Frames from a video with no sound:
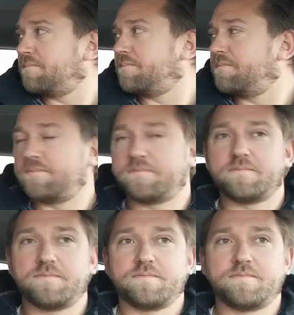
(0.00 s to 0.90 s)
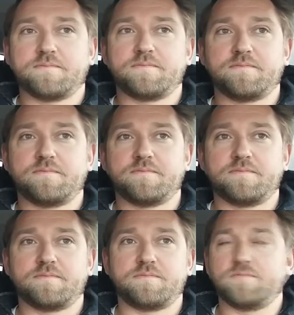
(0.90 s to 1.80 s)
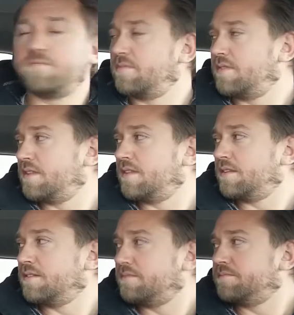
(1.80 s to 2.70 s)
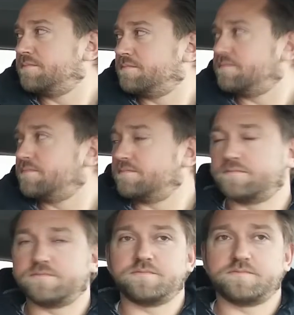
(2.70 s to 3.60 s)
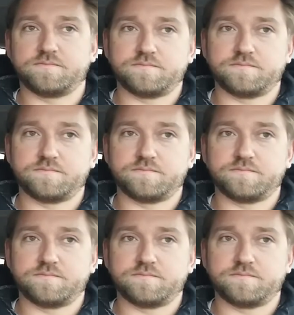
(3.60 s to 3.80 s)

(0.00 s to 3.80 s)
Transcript: No words are spoken by the person on screen.